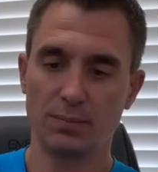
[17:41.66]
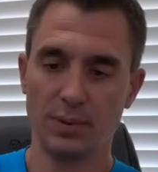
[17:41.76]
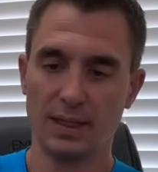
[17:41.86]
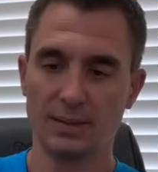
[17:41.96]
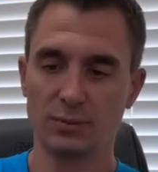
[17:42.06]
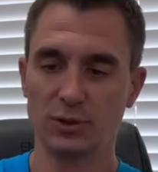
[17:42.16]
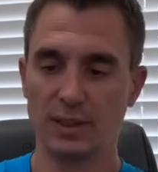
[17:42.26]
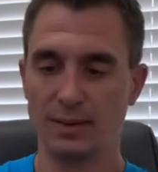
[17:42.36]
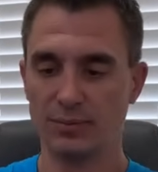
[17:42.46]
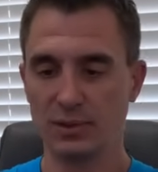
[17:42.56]
bottom
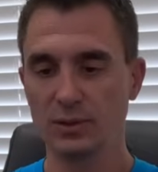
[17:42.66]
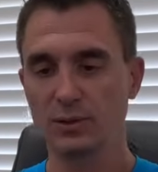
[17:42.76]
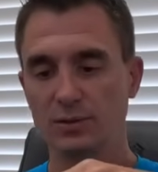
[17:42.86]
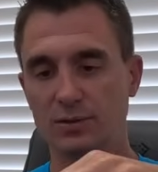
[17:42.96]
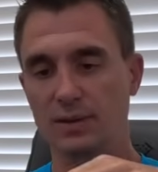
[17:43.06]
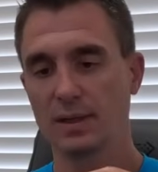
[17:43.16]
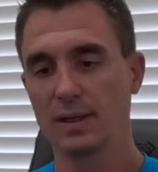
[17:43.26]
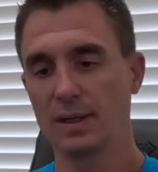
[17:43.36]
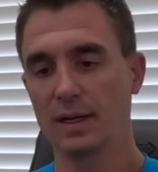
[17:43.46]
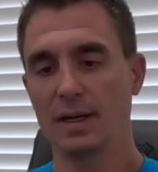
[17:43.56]
straps loose.
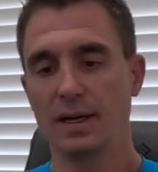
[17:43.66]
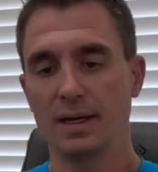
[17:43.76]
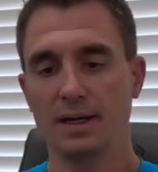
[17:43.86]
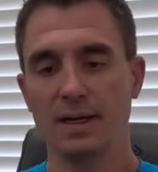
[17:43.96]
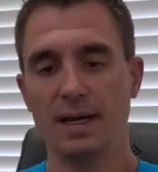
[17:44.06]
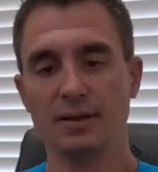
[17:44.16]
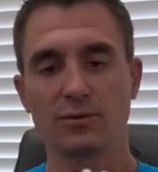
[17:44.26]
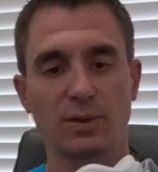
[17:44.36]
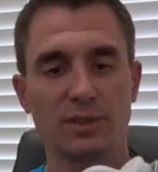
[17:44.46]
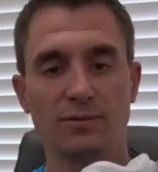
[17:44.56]

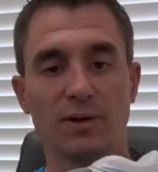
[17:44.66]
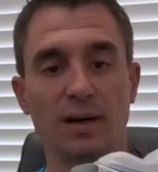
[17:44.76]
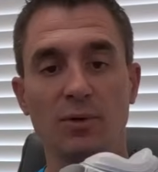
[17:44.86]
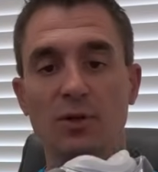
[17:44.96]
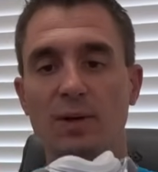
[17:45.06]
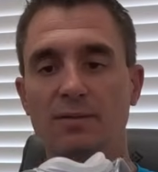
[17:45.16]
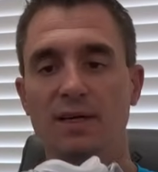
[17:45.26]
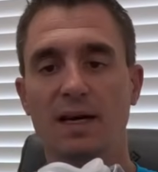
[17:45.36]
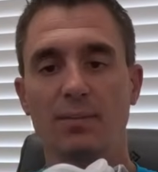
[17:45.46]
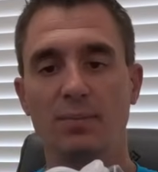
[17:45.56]
Nice rigid frame. You do have to
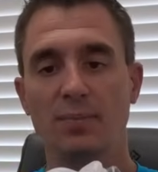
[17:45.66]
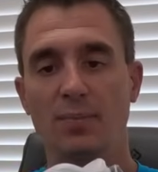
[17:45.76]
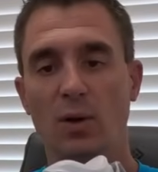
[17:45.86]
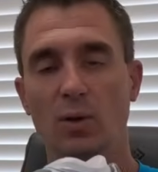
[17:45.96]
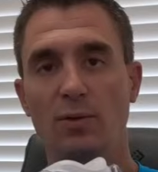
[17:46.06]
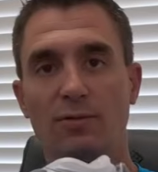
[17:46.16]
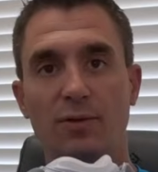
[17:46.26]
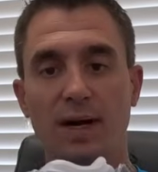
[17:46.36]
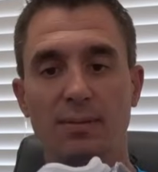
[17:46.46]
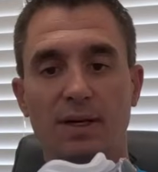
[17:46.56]
kind of hold the
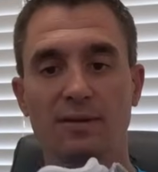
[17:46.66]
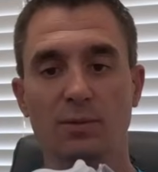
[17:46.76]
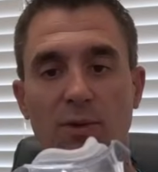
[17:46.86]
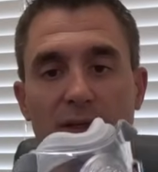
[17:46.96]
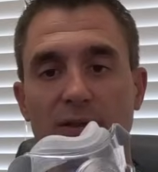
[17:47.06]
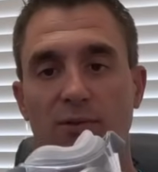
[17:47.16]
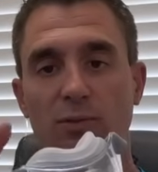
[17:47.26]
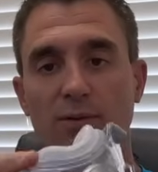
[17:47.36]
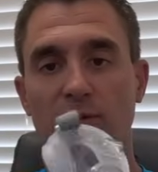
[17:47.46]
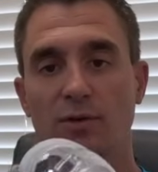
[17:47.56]
frame because the
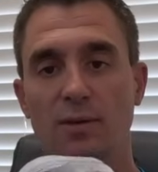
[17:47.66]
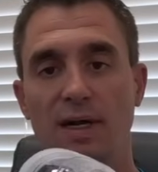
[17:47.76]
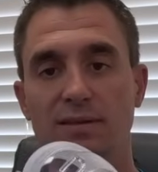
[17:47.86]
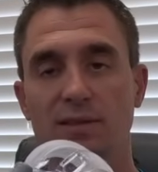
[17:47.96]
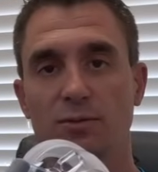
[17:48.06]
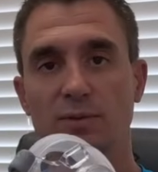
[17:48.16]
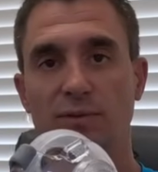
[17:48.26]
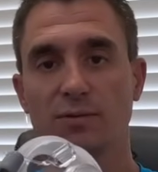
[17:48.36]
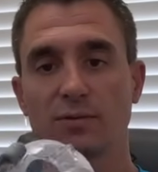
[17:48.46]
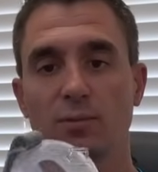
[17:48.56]
swivel's so nice it just wants
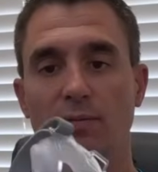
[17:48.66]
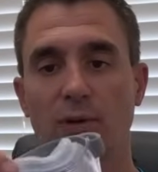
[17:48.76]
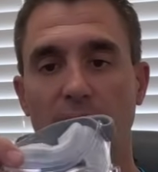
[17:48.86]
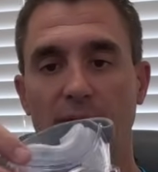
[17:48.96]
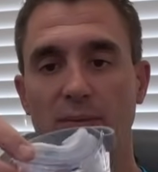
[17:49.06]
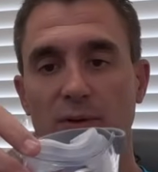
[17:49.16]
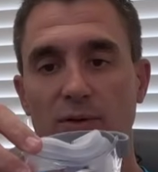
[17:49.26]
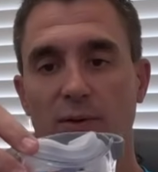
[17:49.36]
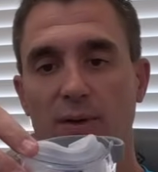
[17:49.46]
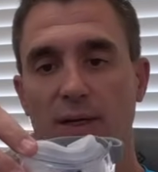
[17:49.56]
to swivel away from you.
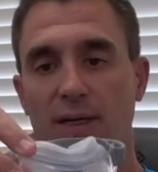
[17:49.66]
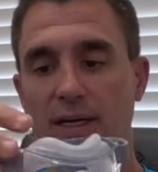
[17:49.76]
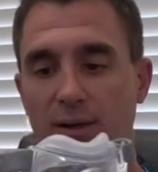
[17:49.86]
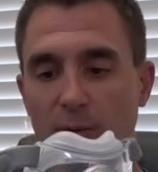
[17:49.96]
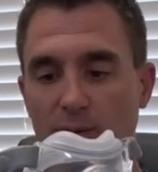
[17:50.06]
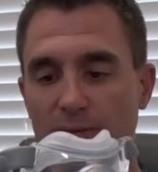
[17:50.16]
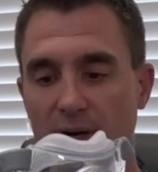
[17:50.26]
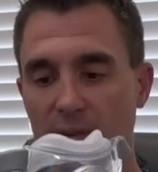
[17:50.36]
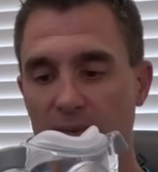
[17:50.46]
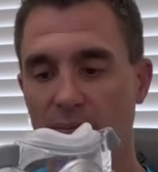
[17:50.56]
So kind of hold the
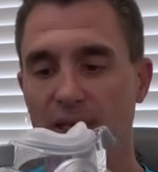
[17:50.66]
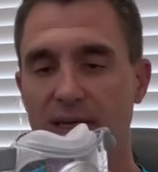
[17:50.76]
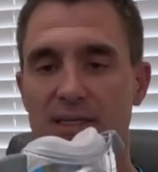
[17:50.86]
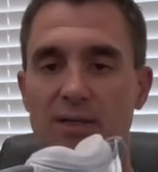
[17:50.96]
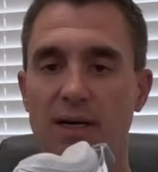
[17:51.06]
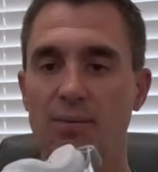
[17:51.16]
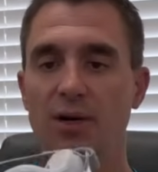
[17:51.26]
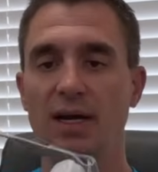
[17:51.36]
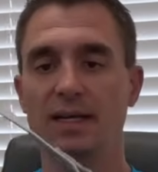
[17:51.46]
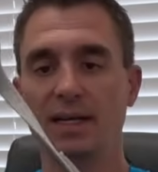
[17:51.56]
frame in place, grab your
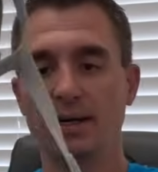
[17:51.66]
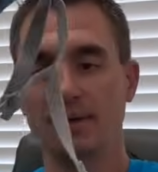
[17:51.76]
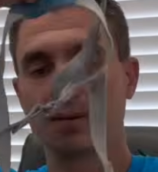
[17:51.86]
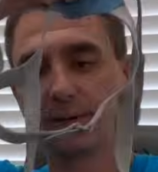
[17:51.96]
headgear,